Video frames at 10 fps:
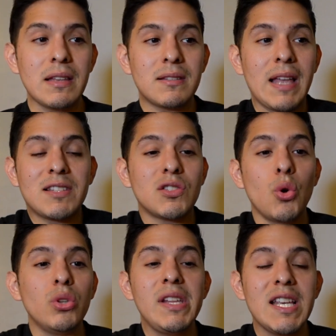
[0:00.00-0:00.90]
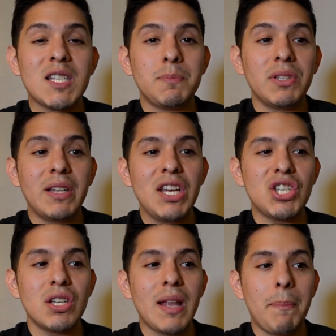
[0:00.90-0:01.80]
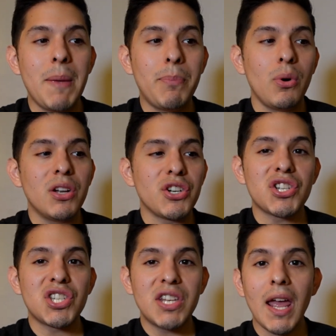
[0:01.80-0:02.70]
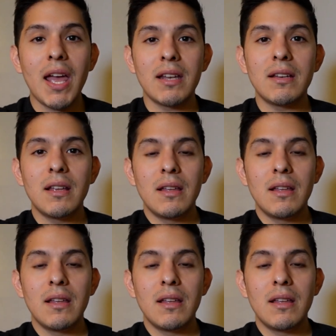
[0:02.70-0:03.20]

That's the only explanation that people understand